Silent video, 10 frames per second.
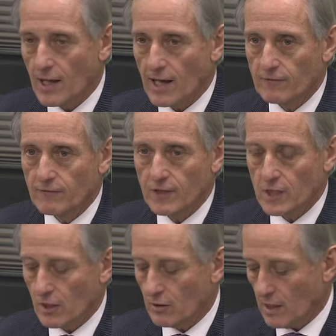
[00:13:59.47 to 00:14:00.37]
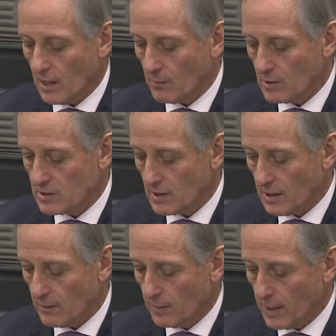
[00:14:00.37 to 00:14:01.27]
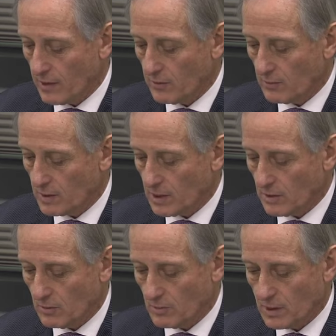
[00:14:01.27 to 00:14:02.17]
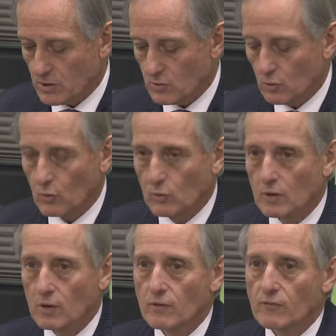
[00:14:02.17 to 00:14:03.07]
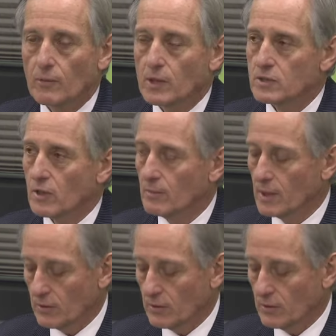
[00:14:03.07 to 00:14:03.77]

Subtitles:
and video cameras are planned to begin to be installed from October